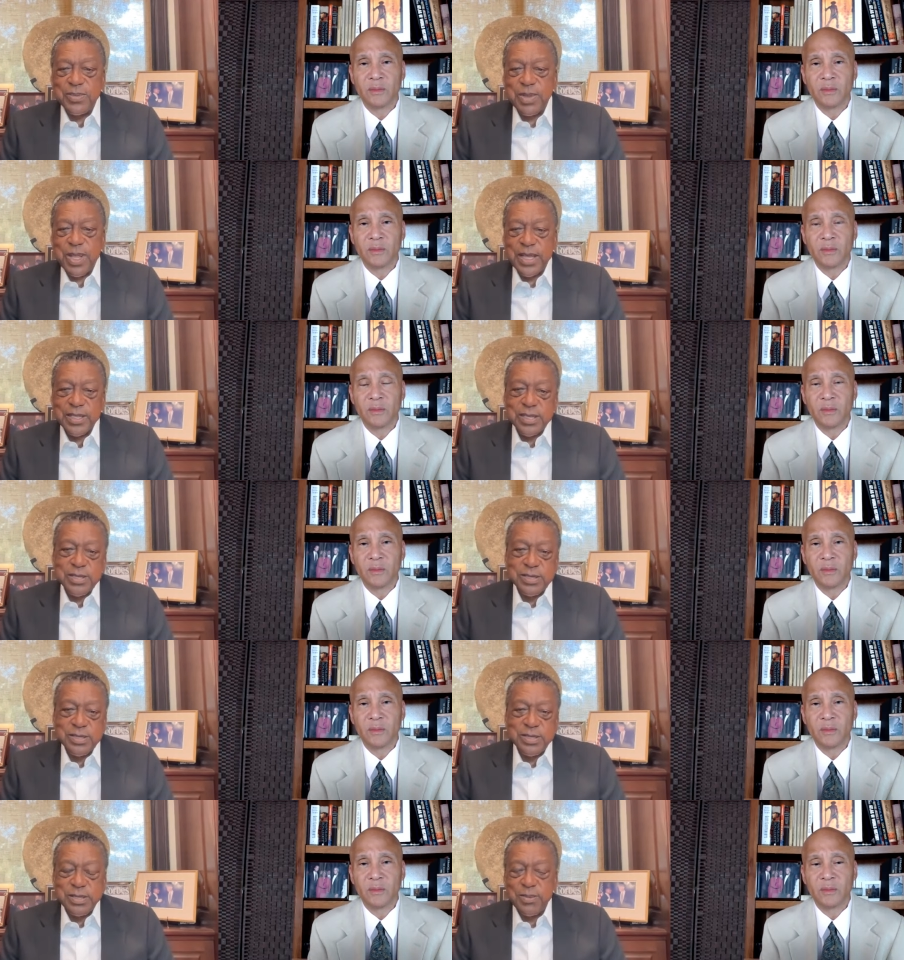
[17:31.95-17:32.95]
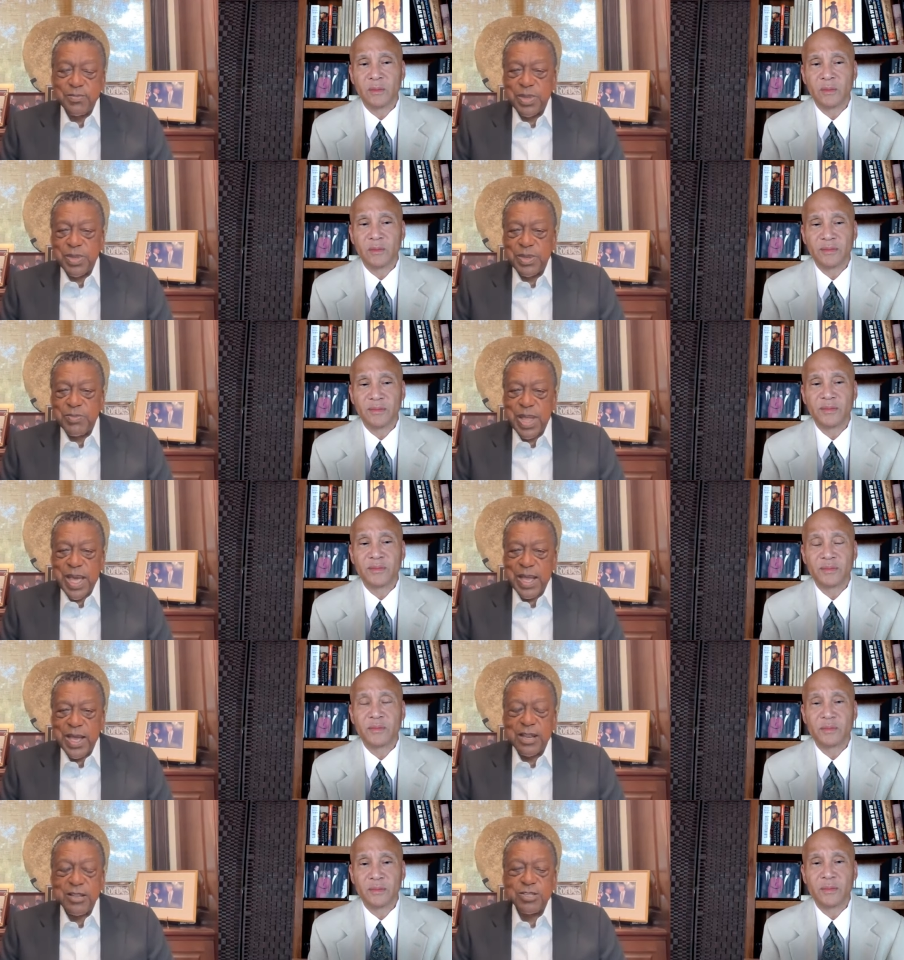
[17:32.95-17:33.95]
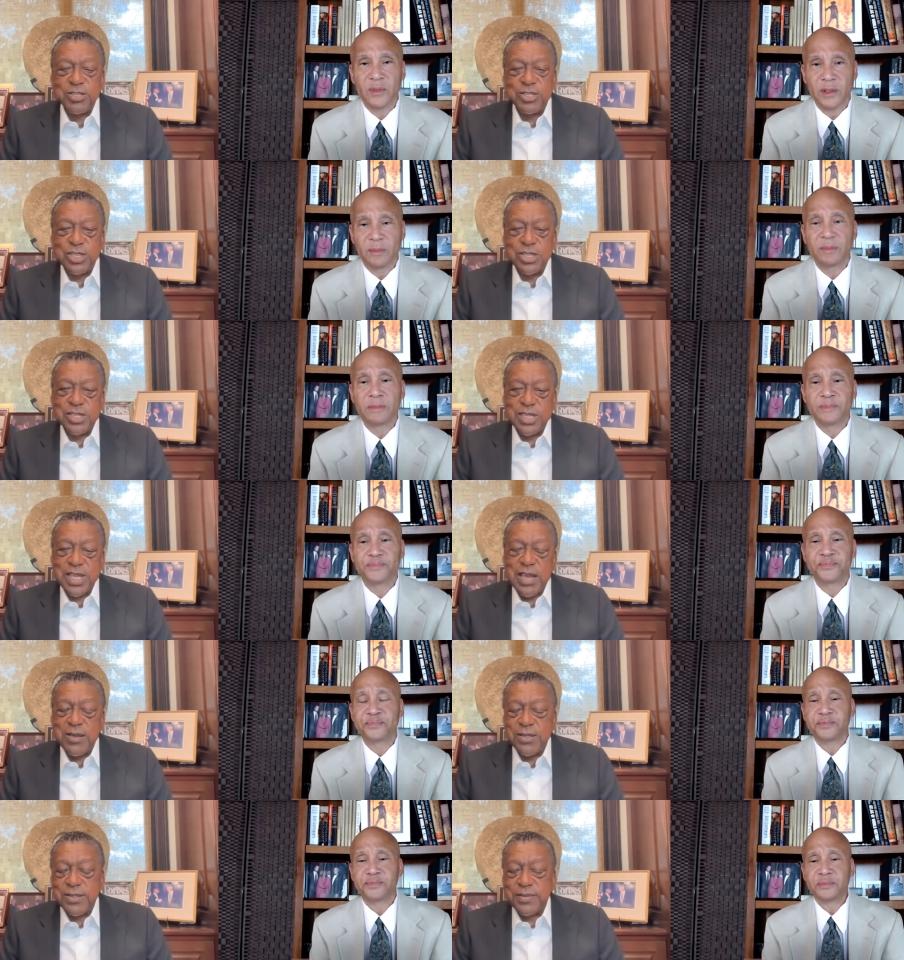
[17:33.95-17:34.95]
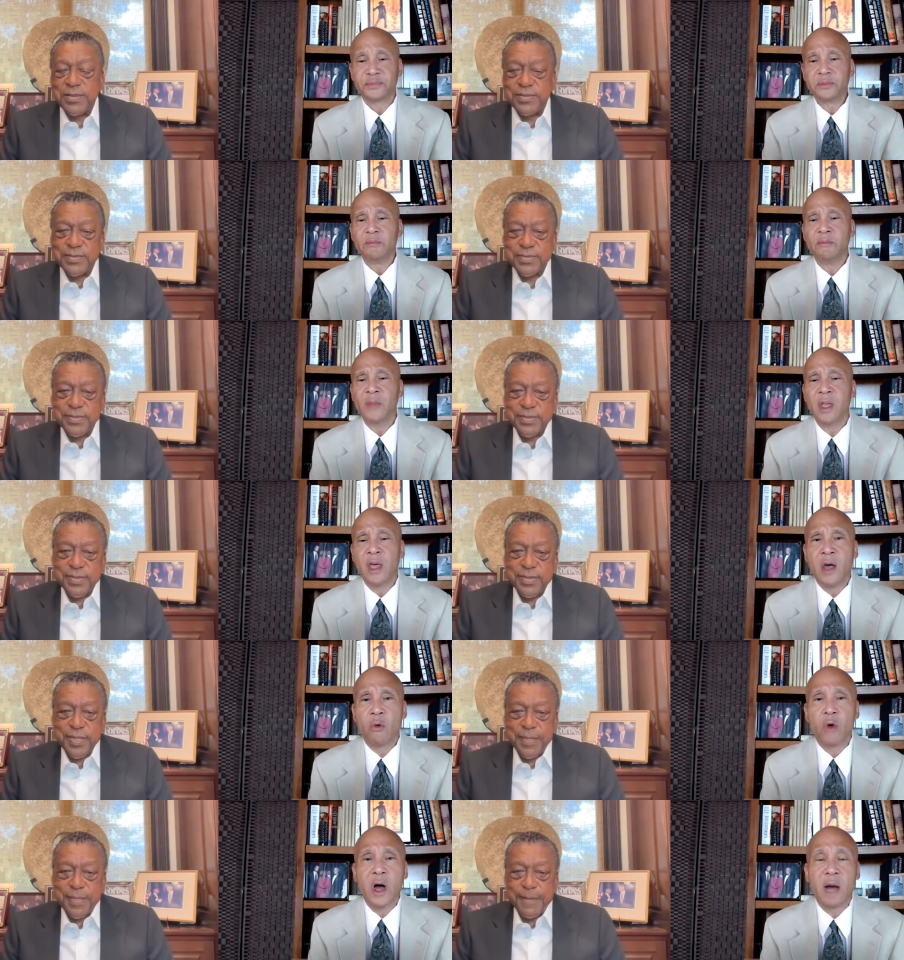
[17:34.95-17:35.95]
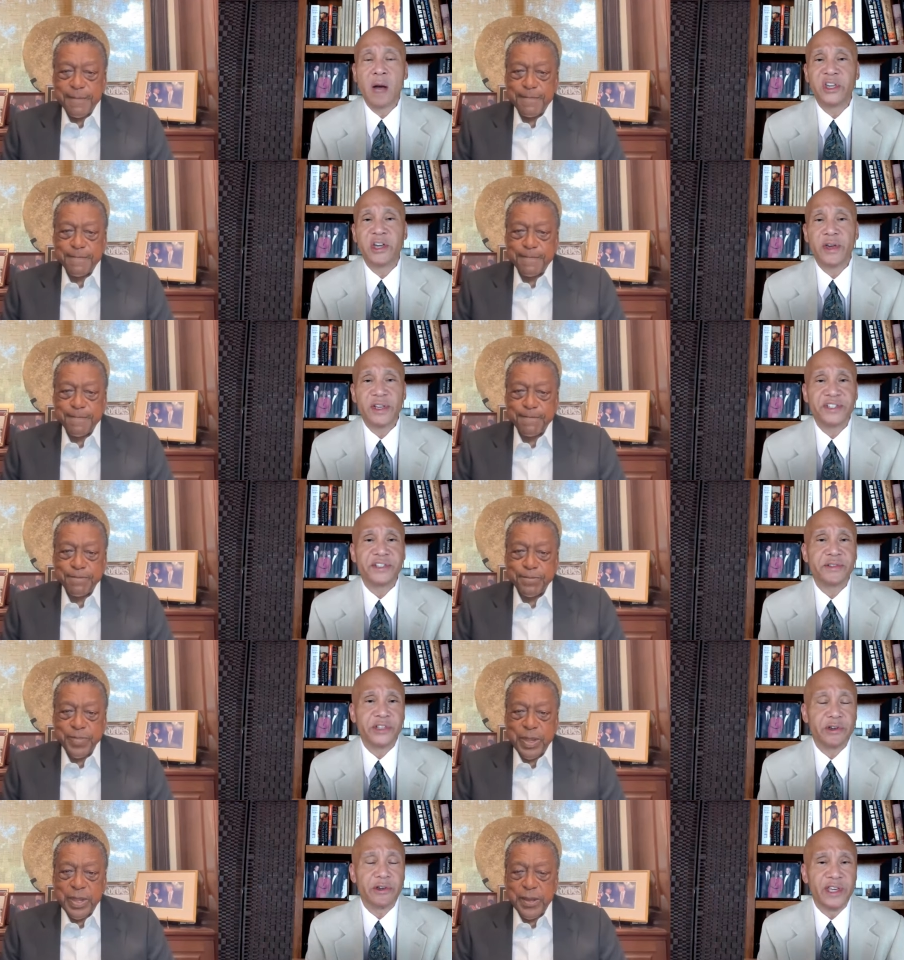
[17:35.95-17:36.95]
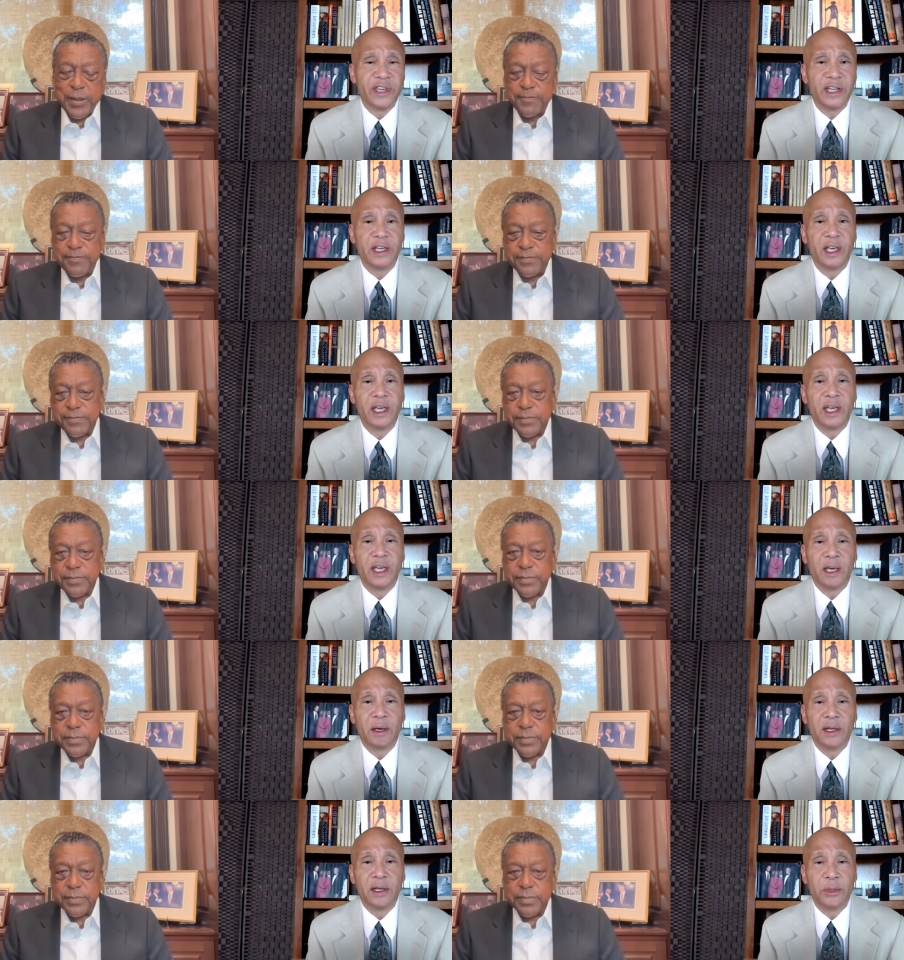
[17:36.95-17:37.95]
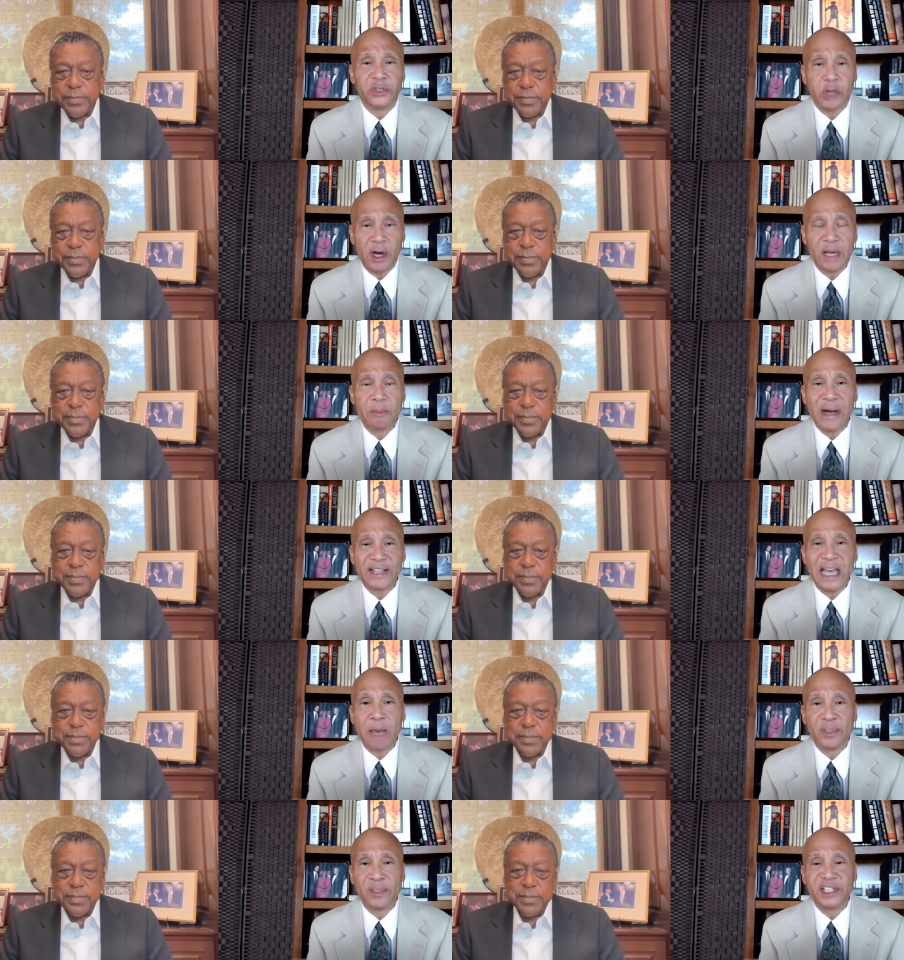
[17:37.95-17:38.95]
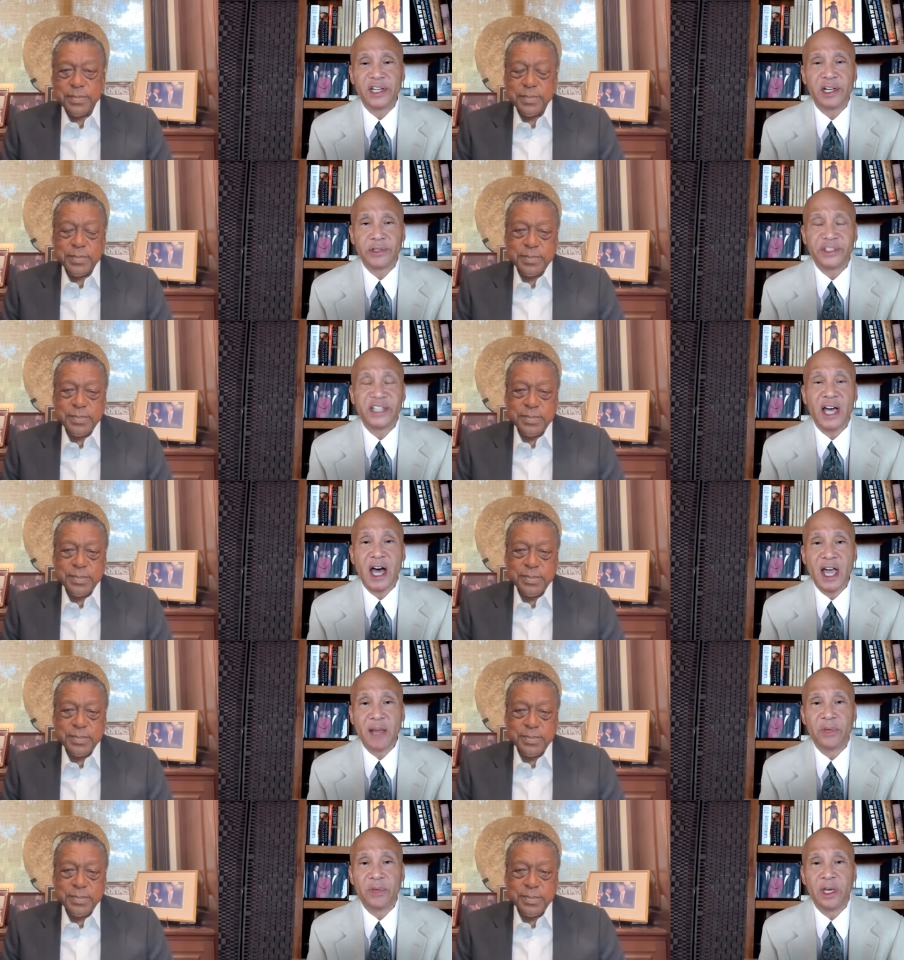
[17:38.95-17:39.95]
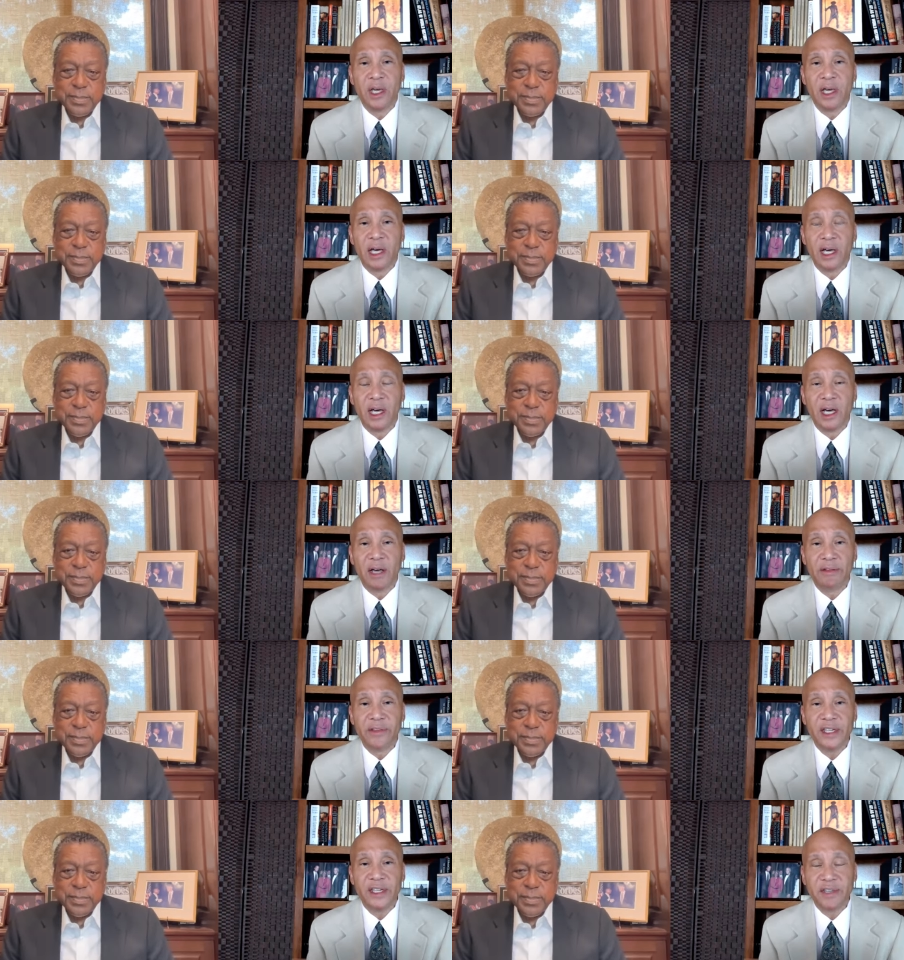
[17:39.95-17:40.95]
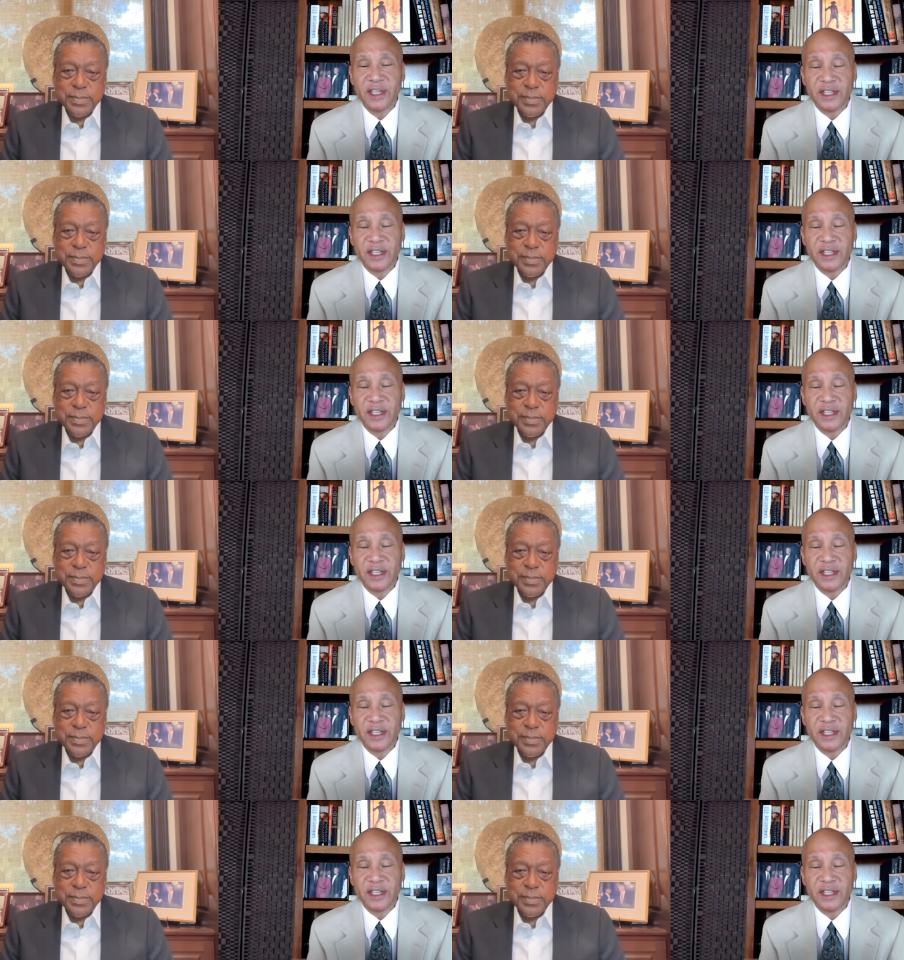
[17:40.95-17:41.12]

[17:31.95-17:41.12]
Speaker 1: like this, the, the black colleges in the South.
Speaker 2: Well, I'm curious, sir. Then we're talking about that particular time, uh, the the